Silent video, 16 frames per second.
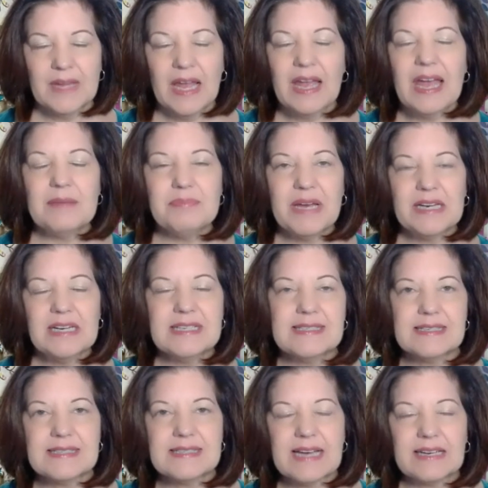And Penny's
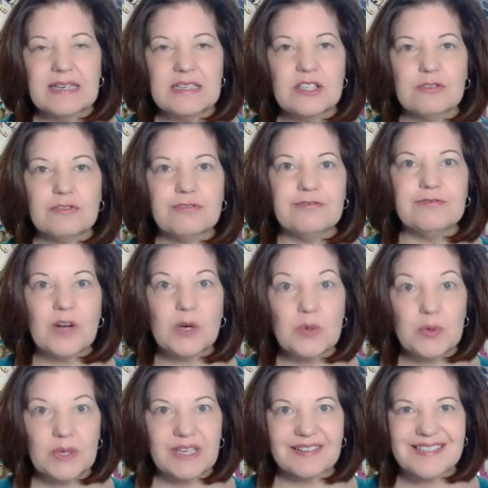decided to
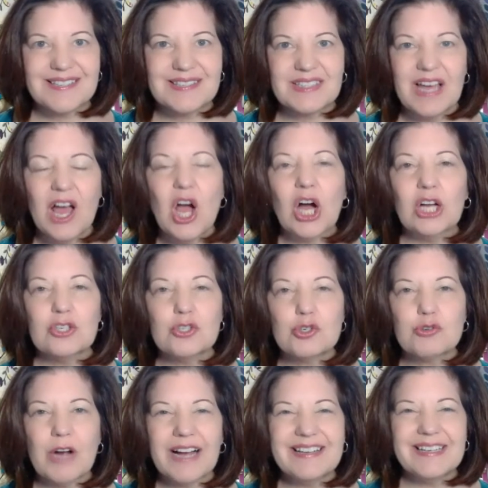focus on
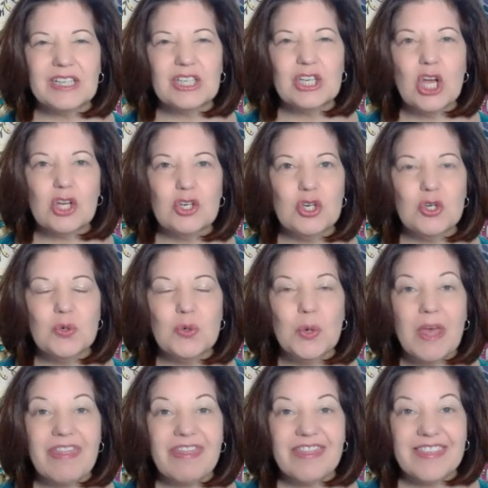trying
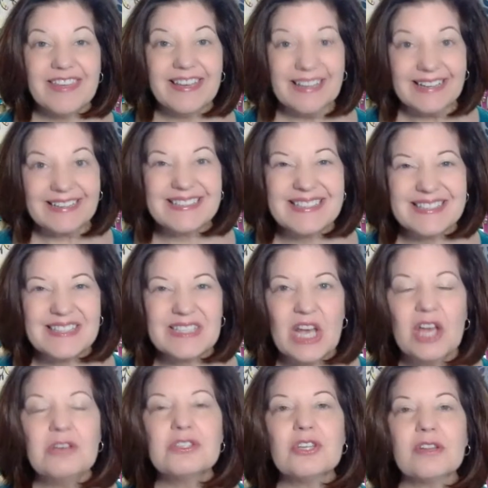new things
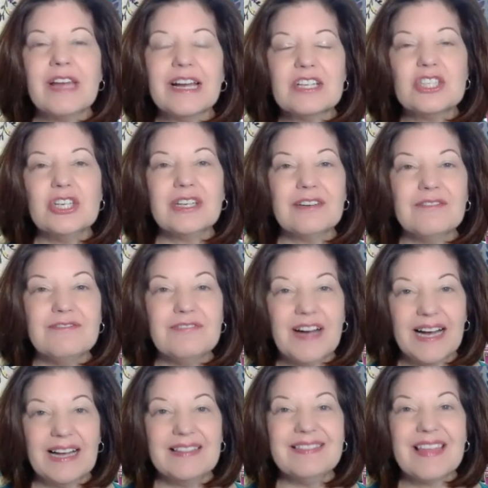so that she can
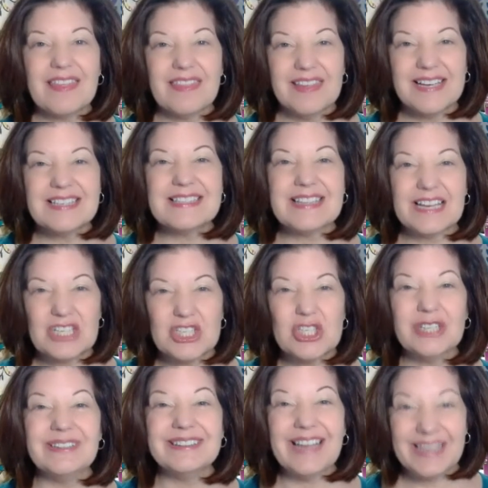find the things that
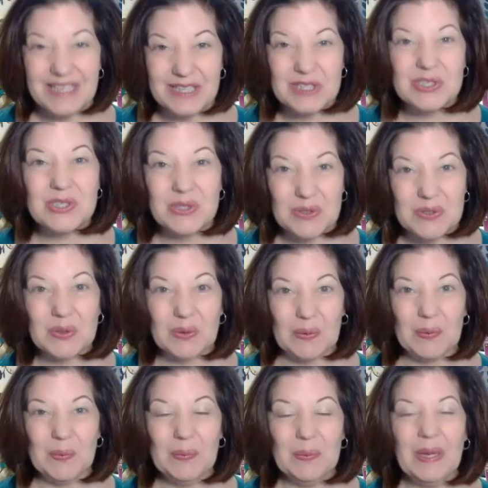she likes to
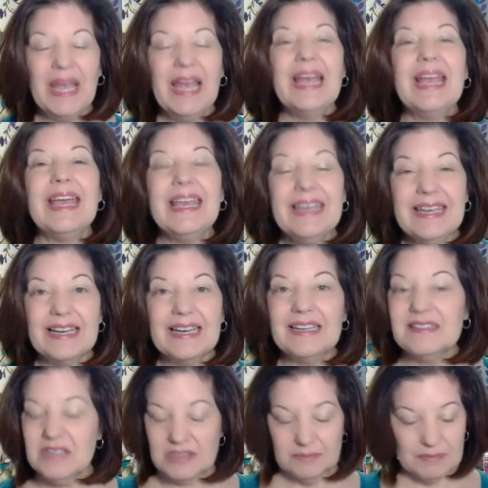do.
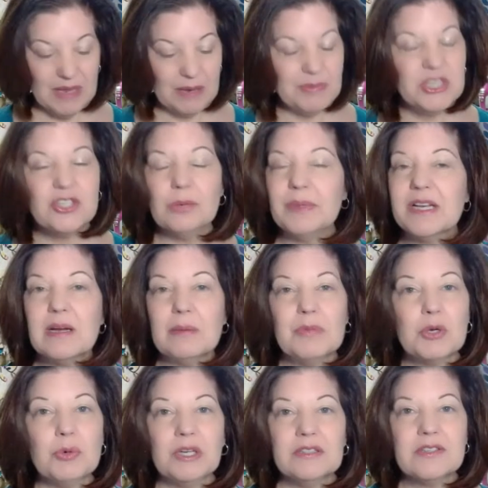And maybe she'll become a
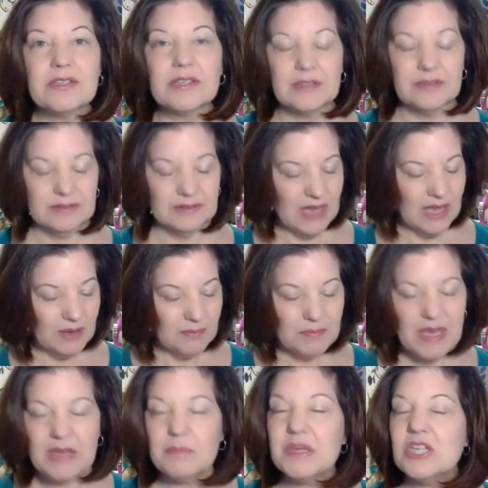quilter.
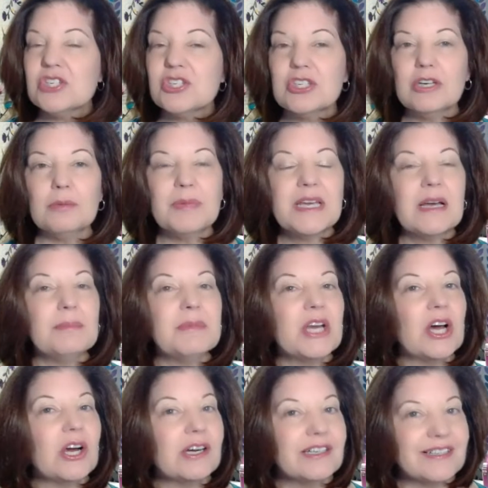Maybe she'll become an
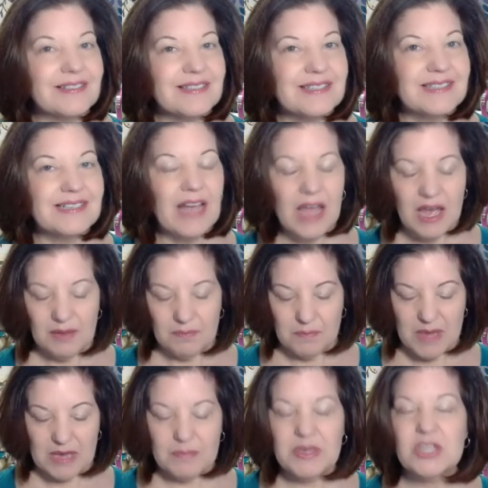artist.
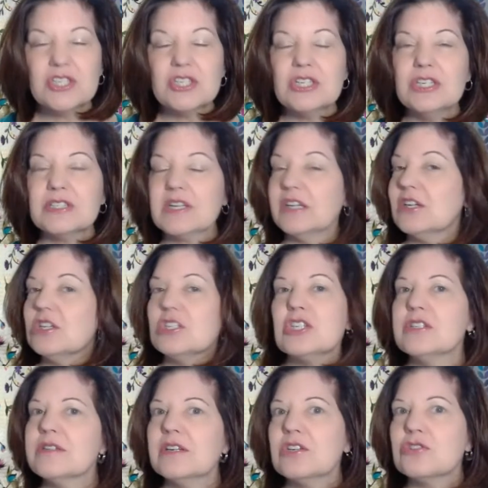Maybe she's going
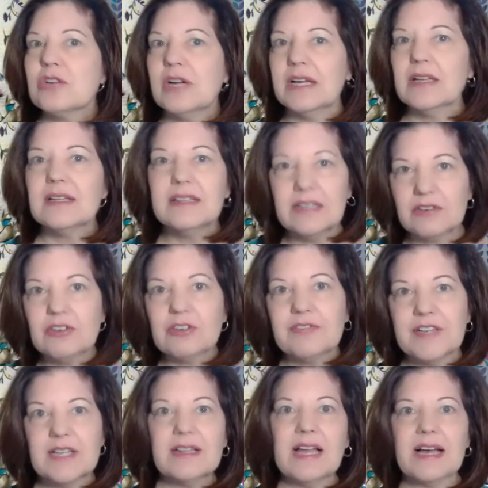to try a
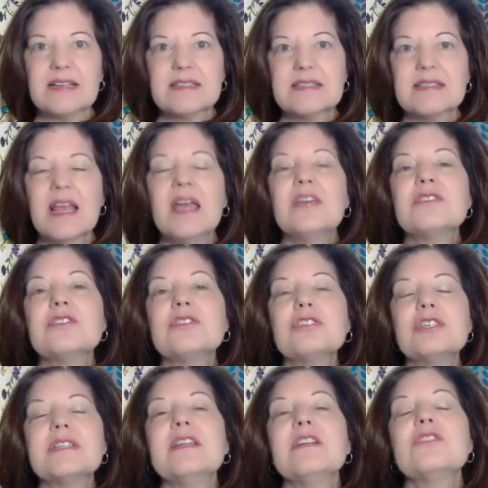calligraphy class. So
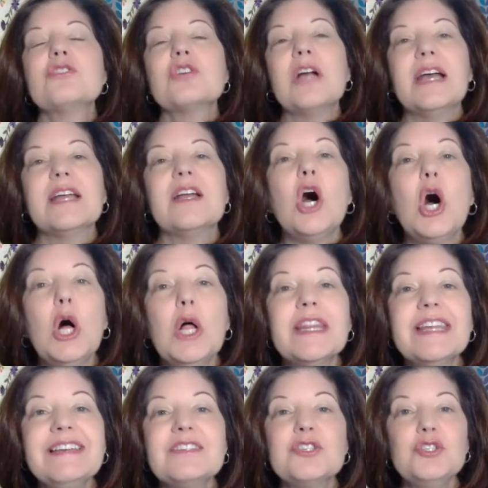she's going to try all
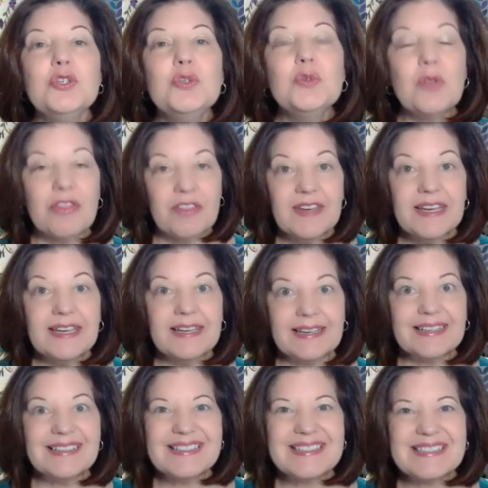these new
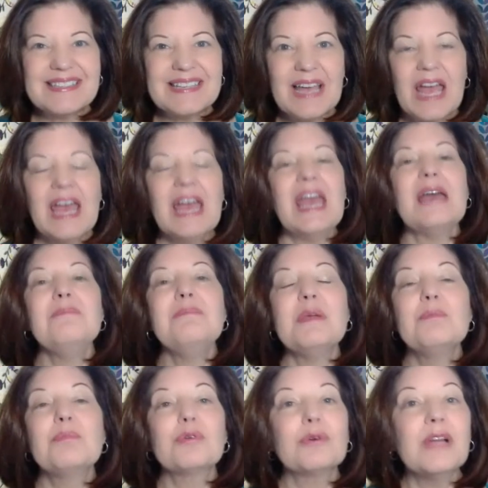things and be
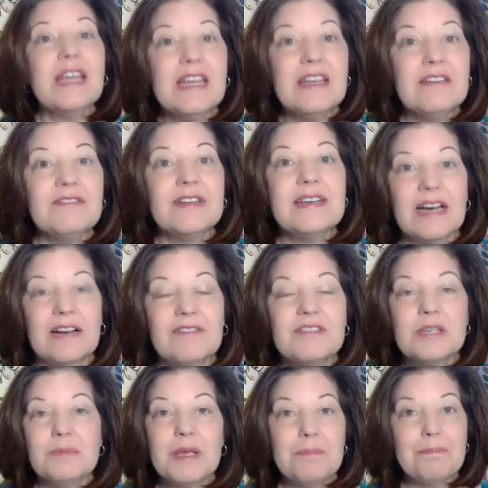brave enough
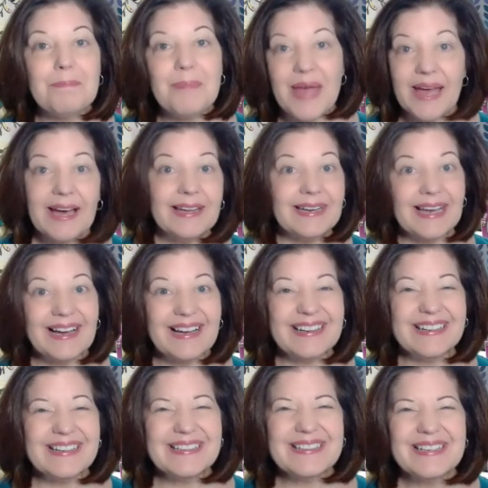to be bad at
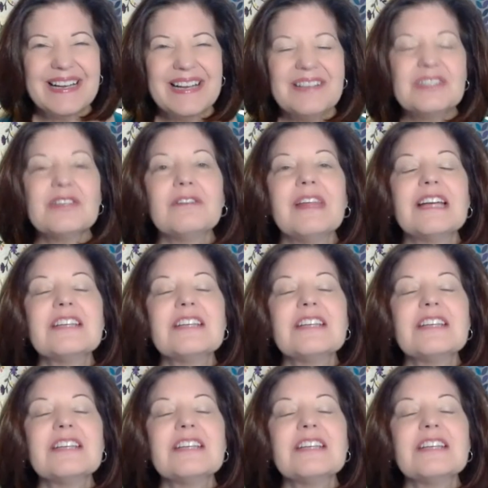it so that